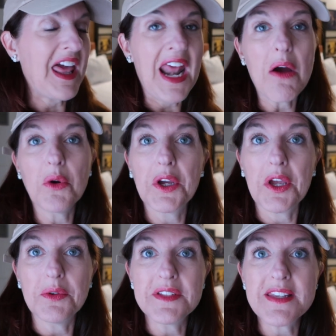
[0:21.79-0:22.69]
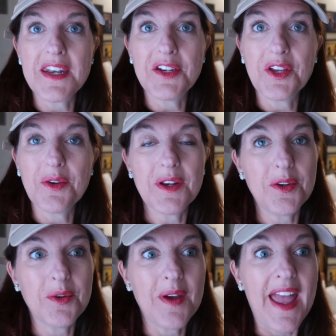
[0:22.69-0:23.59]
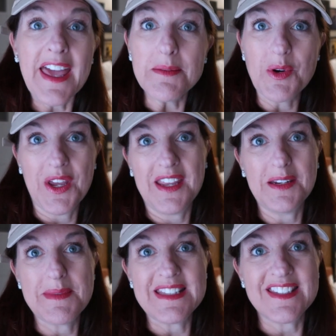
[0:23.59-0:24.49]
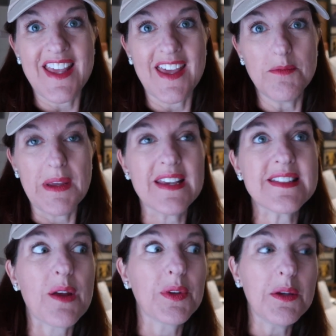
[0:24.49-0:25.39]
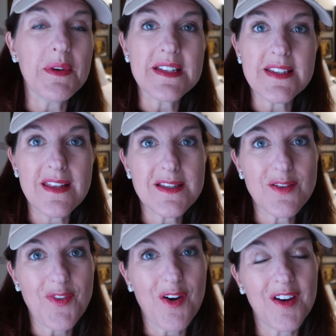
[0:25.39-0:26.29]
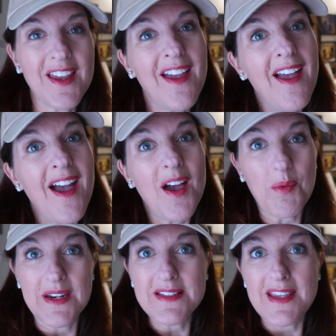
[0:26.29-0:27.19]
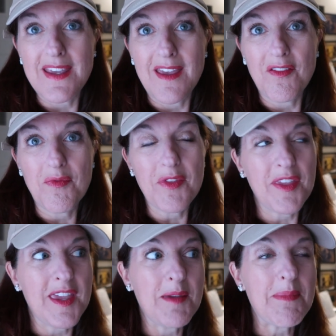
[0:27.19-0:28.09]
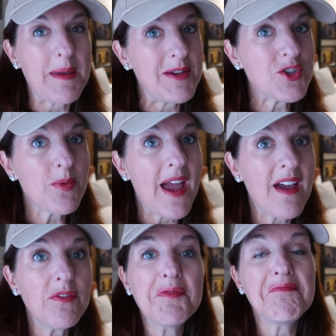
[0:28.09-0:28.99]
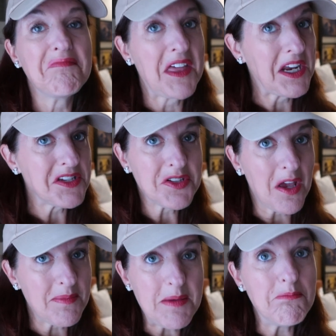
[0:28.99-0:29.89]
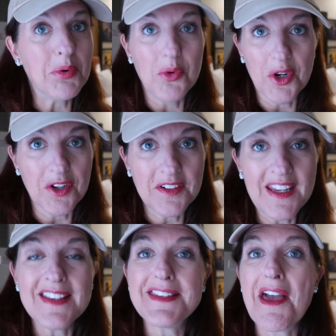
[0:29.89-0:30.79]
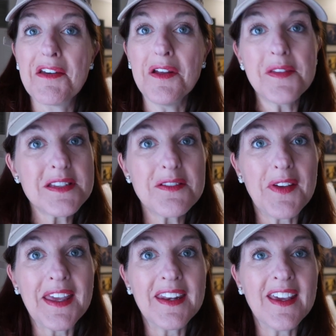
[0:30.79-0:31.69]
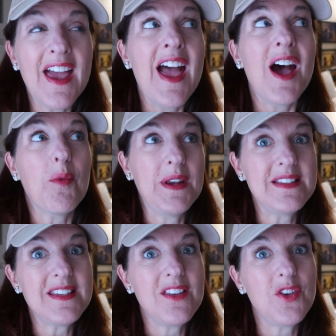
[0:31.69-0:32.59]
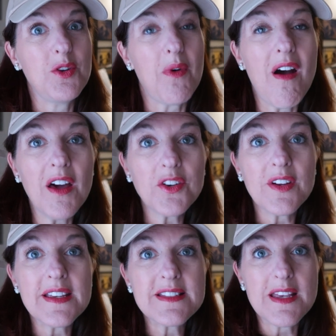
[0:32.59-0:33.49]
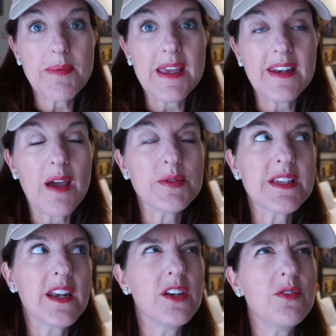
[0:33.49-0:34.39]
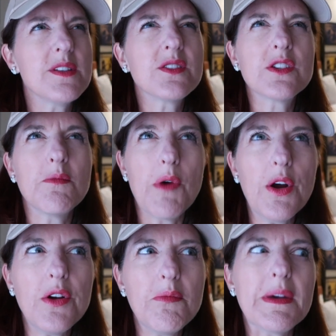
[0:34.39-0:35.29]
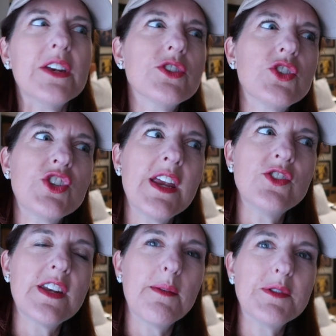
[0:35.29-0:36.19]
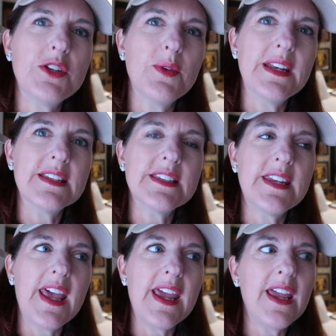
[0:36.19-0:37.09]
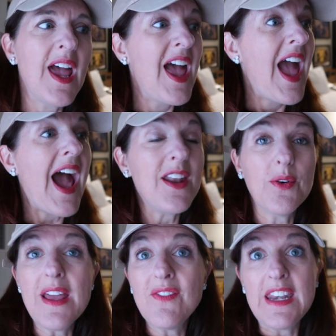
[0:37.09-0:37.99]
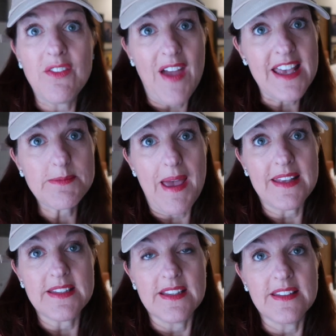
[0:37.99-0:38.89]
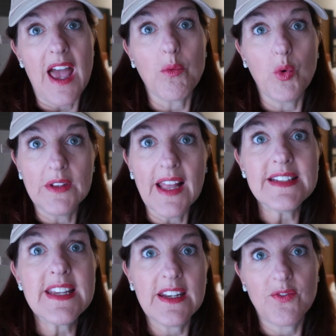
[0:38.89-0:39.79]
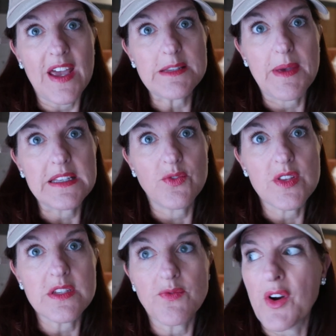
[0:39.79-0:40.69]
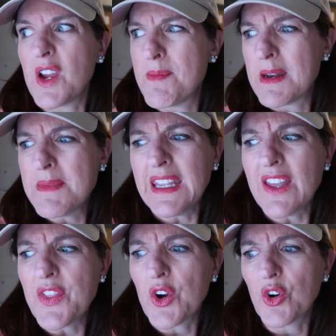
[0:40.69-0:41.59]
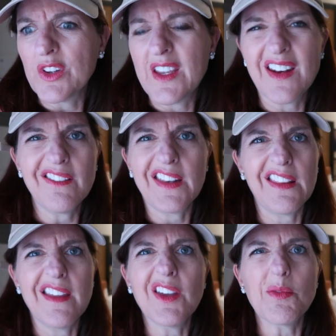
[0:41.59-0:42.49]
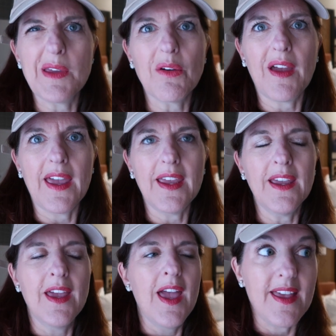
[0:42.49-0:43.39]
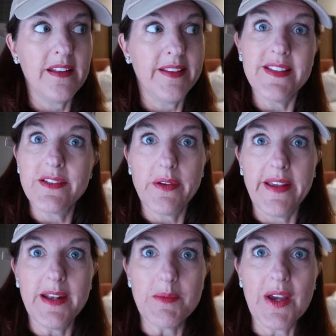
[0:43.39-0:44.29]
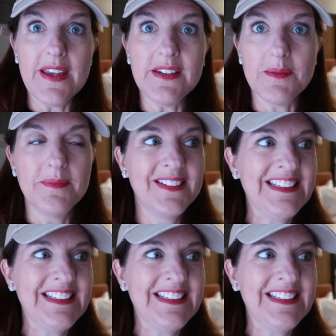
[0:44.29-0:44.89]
an hour ago decided to go to Animal Kingdom instead because I really want to see the safari. I want to see if the baby giraffe that I saw be born is out on the savannah. I want to see the new otter exhibit. I was going to do this tomorrow, but I just changed it up to doing it today. I don't have any fast passes. I would like to get a fast pass for the safari, but I'm going to get there early enough that I think it'll be okay. And let's go to Animal Kingdom.